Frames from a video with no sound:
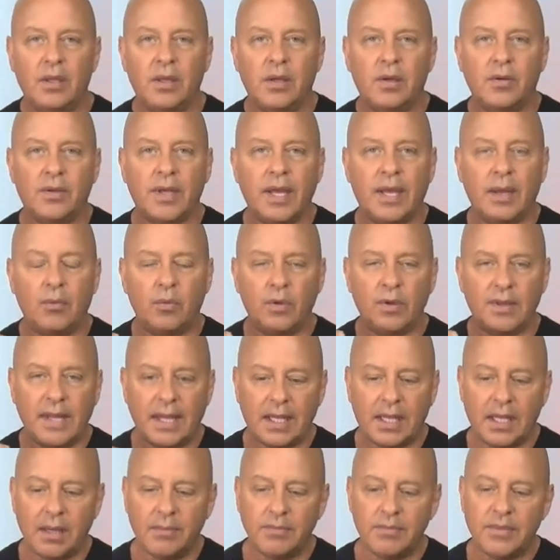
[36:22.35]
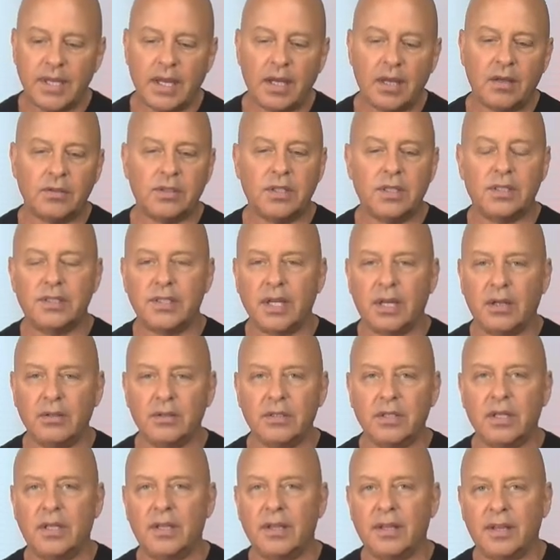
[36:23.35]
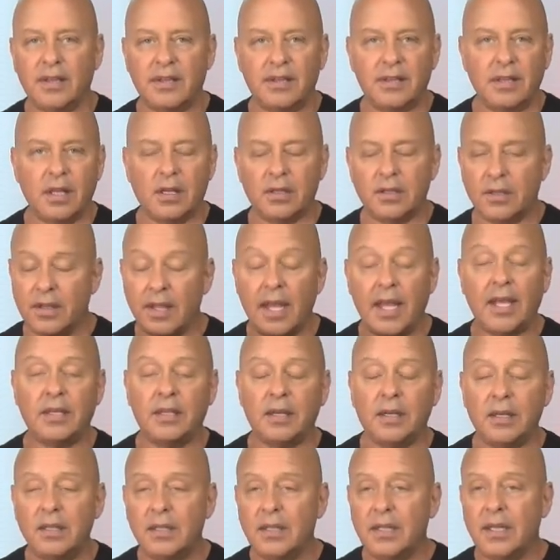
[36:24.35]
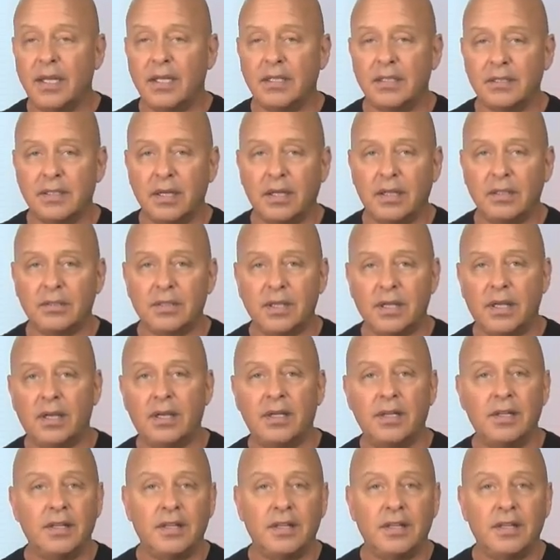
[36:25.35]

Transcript: Okay, when they come down to delta or theta, and delta